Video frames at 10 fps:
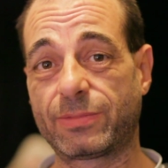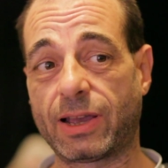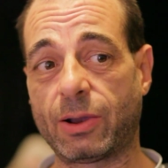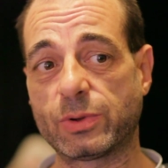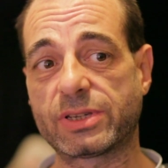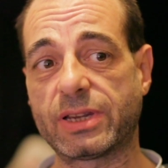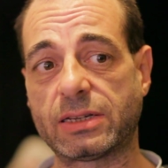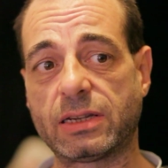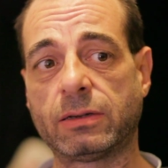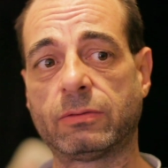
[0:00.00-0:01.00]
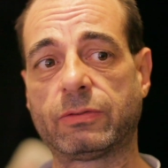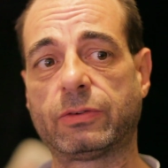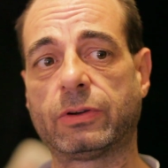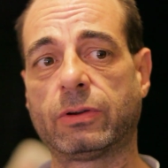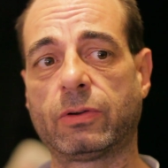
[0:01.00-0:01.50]
was set in
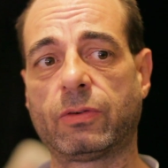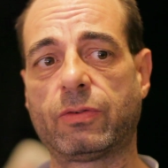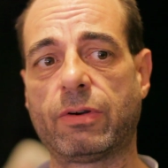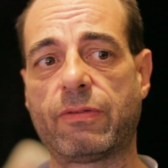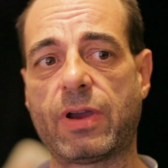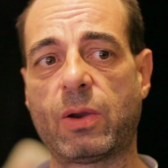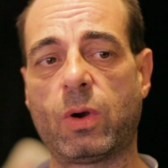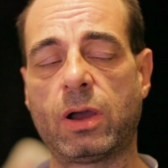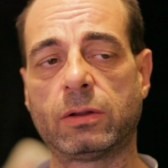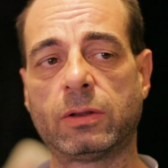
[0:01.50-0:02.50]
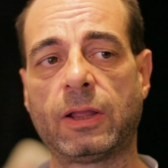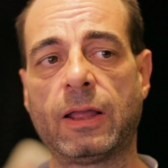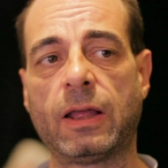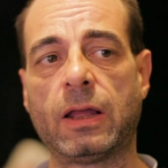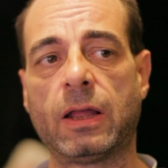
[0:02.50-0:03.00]
for a fair while.
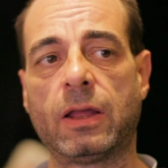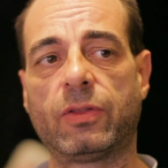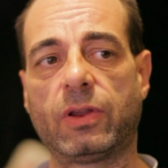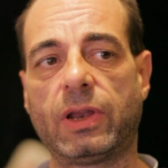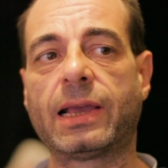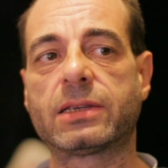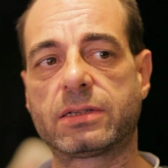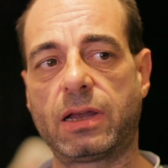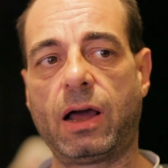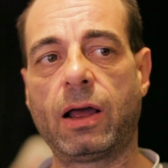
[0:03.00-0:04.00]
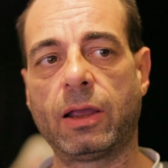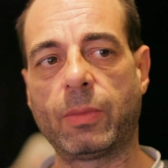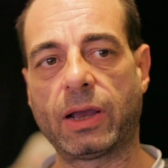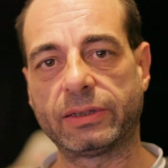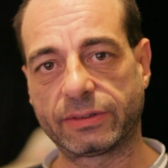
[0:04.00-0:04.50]
The last time I